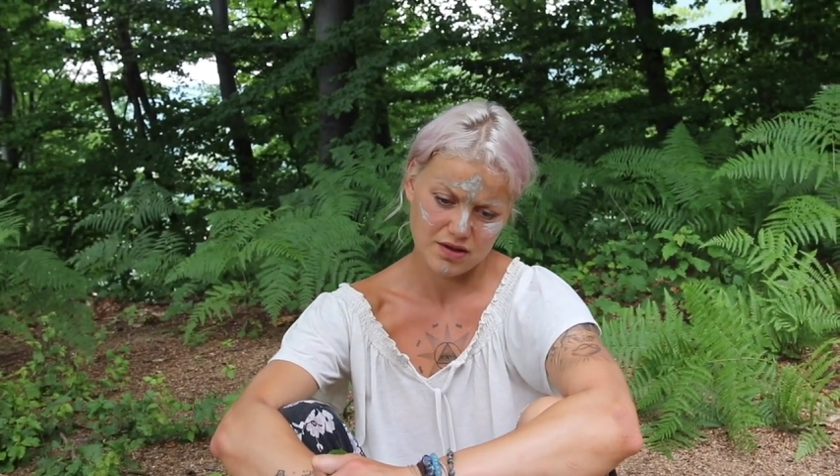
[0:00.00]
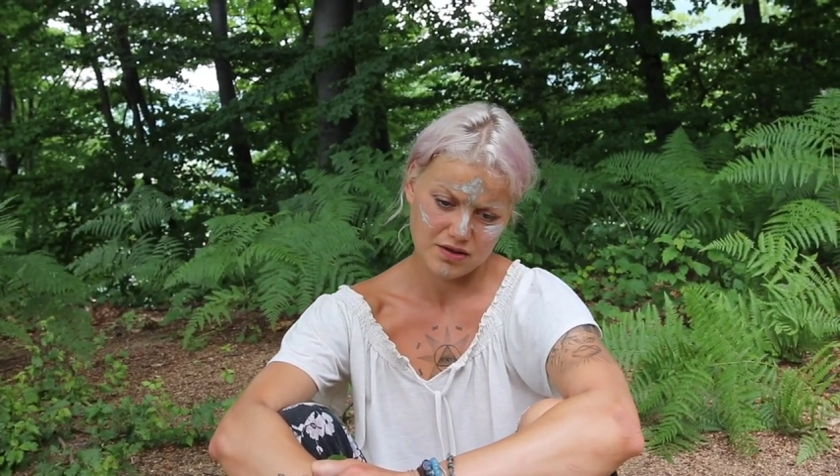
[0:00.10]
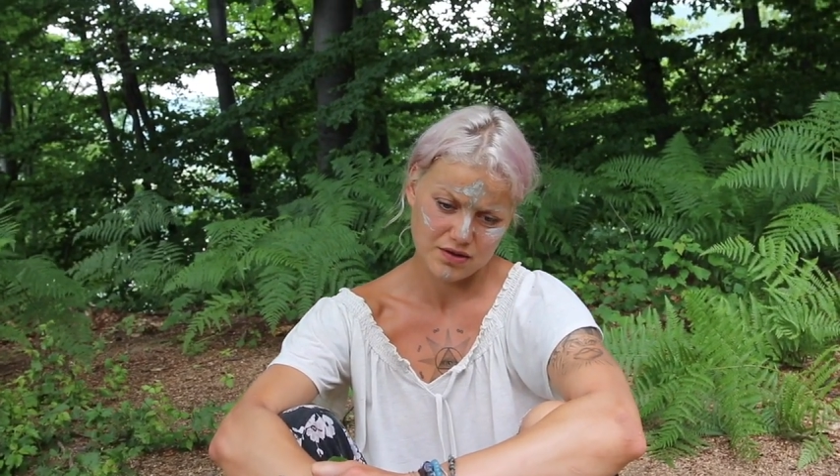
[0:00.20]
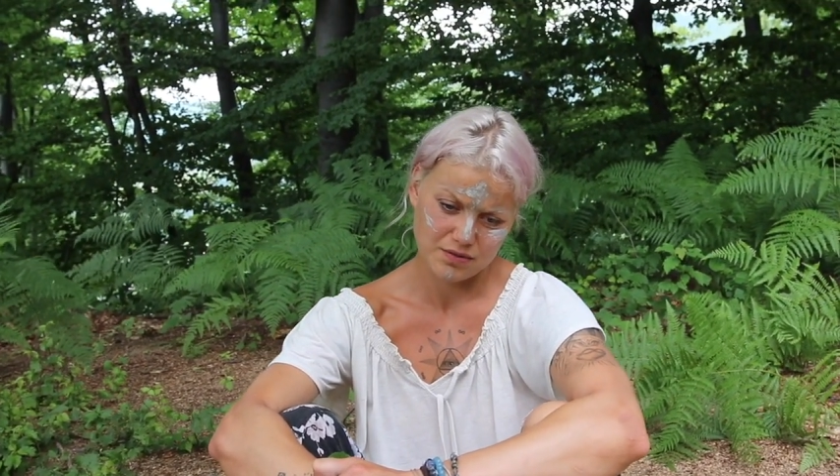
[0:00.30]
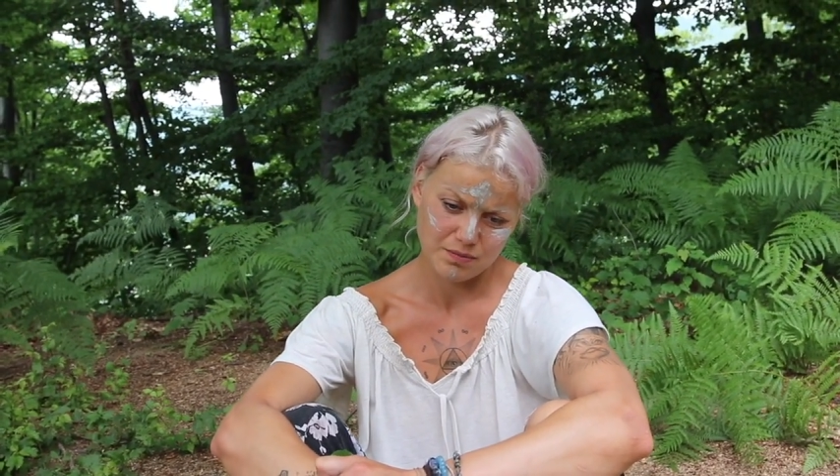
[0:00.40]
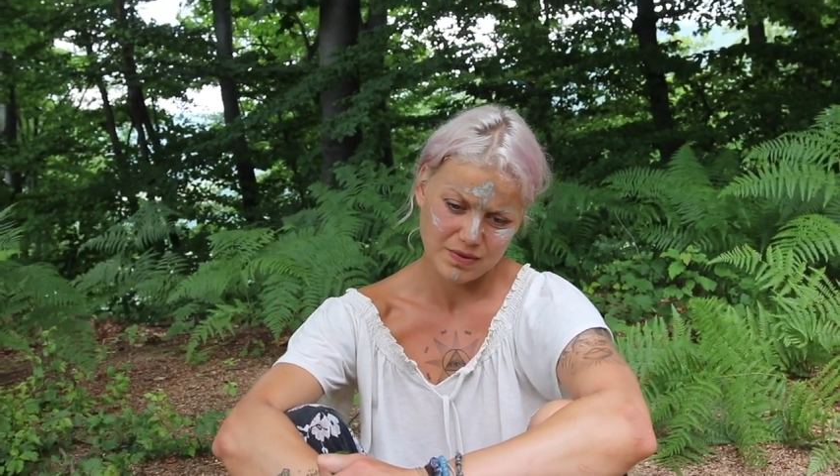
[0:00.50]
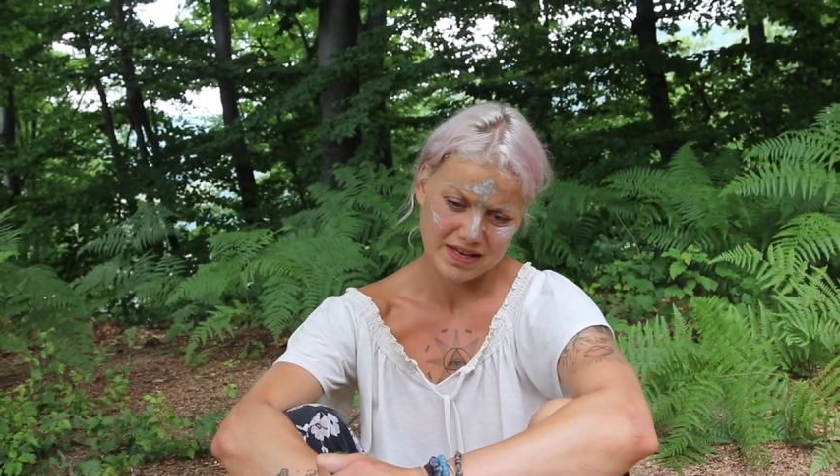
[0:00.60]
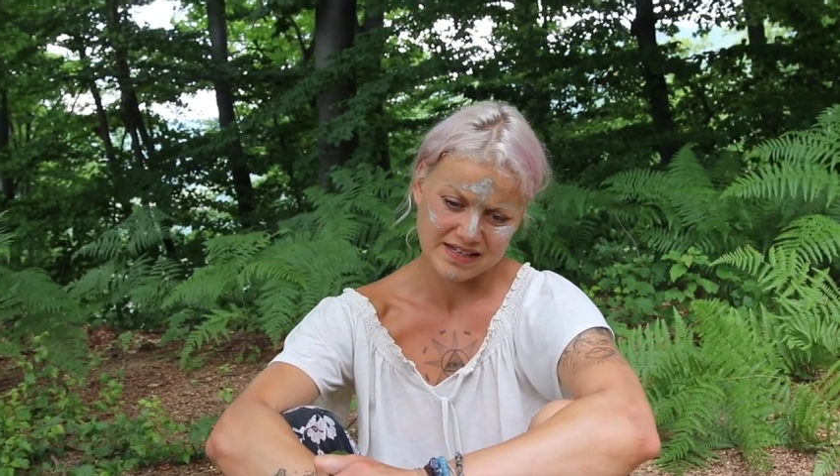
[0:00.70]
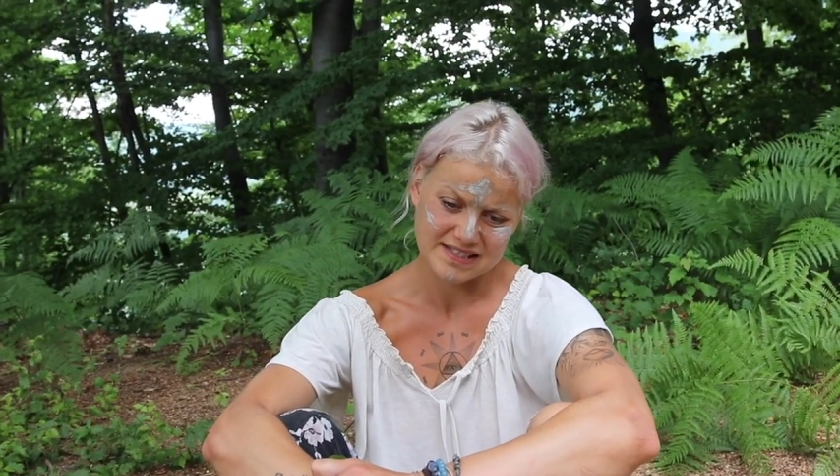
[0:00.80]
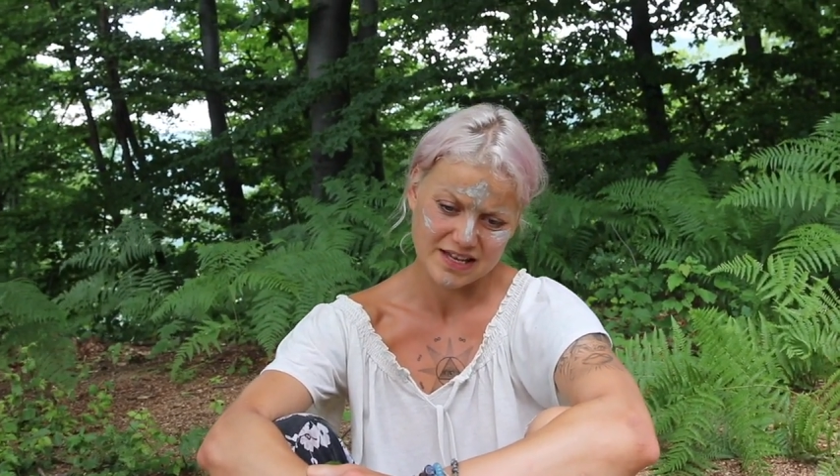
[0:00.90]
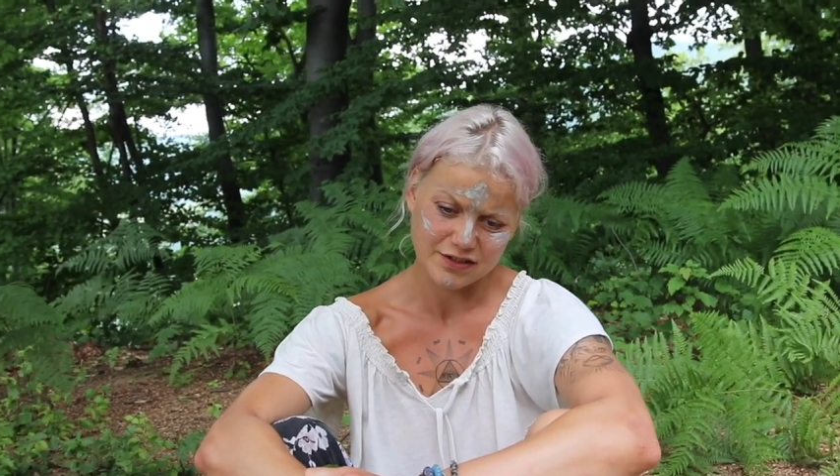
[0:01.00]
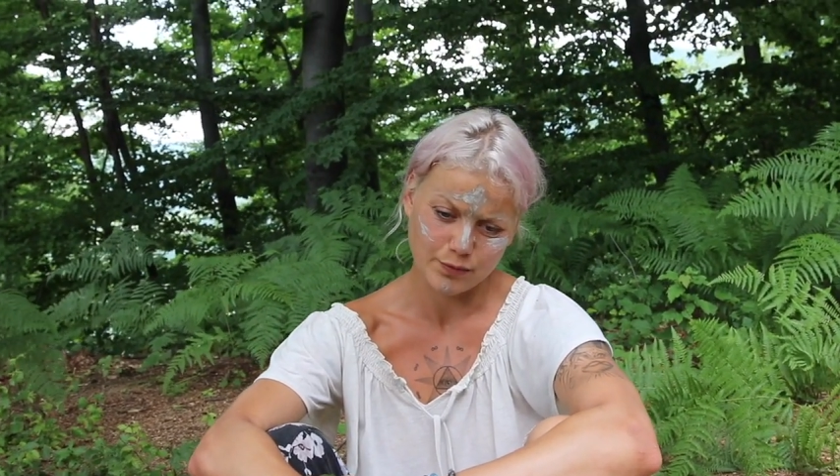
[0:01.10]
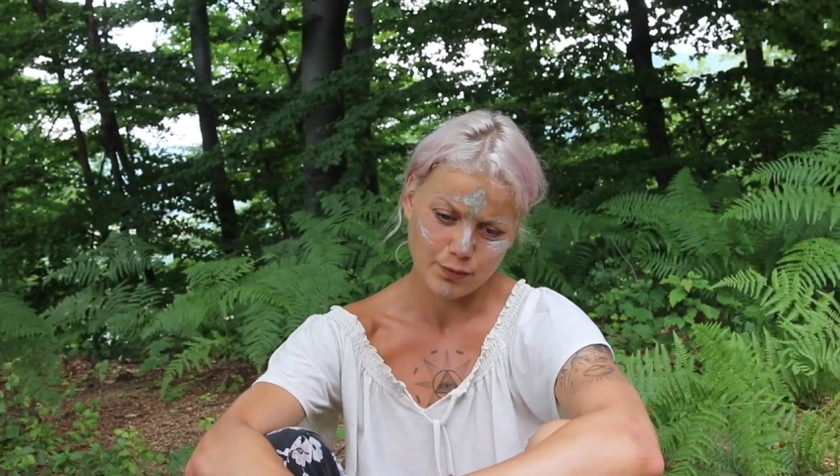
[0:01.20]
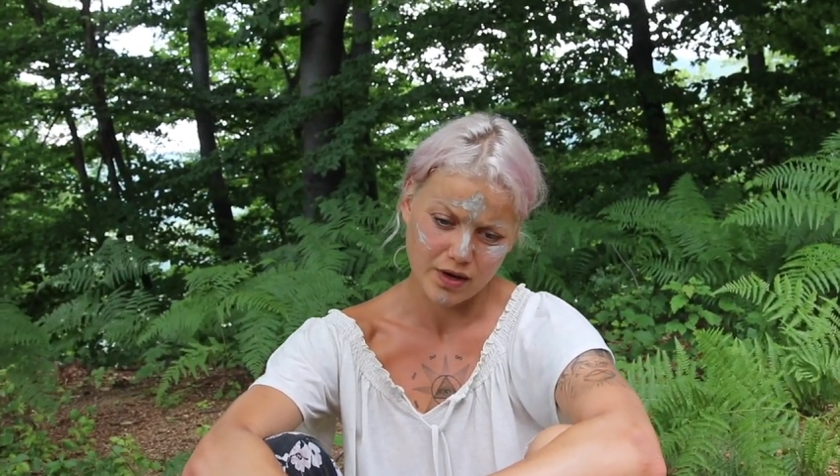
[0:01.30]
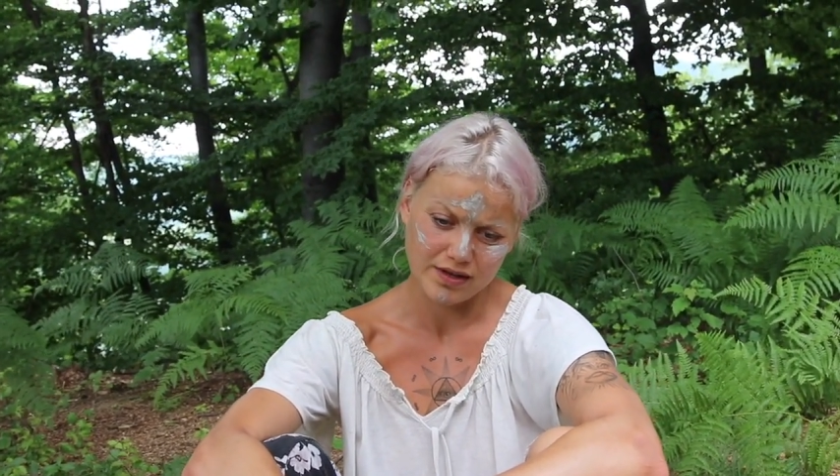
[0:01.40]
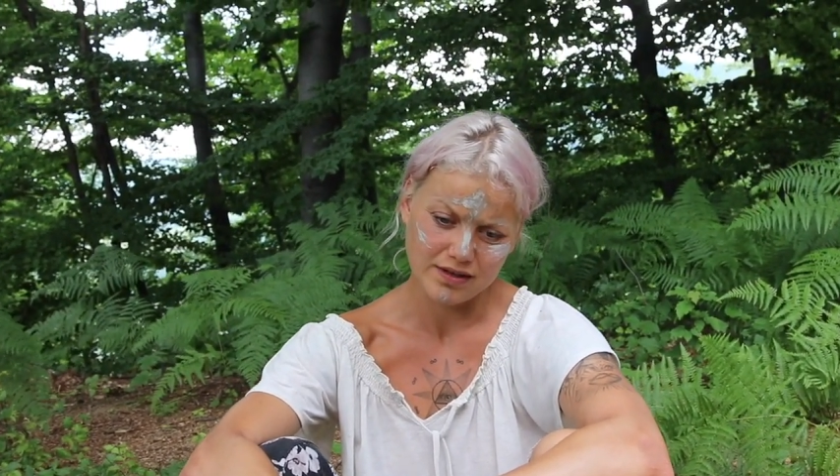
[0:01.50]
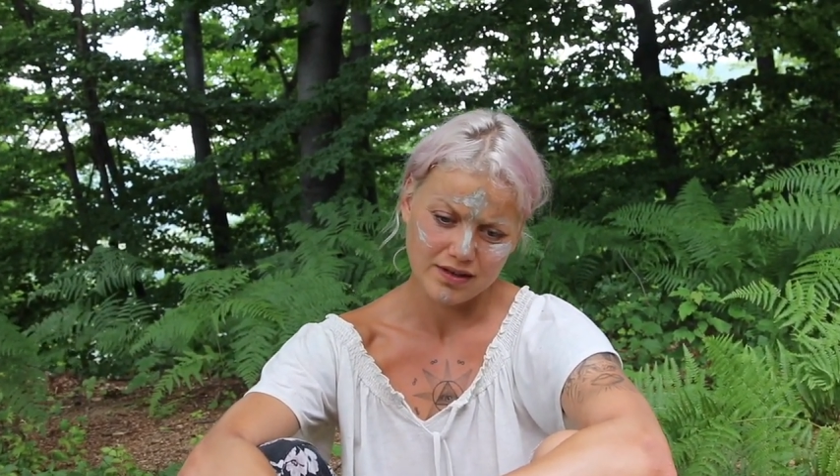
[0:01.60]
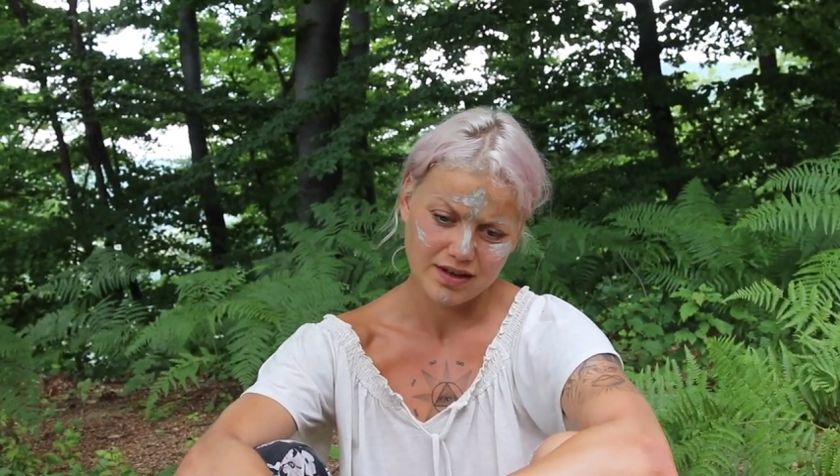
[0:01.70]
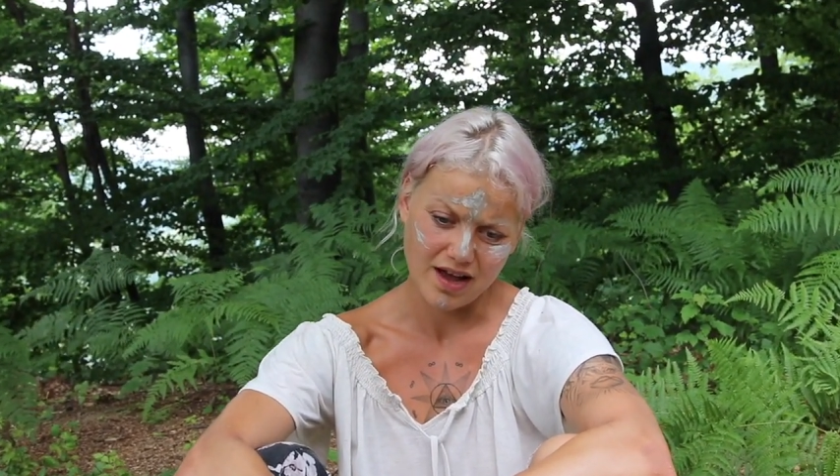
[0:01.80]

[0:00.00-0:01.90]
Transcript: um, energize one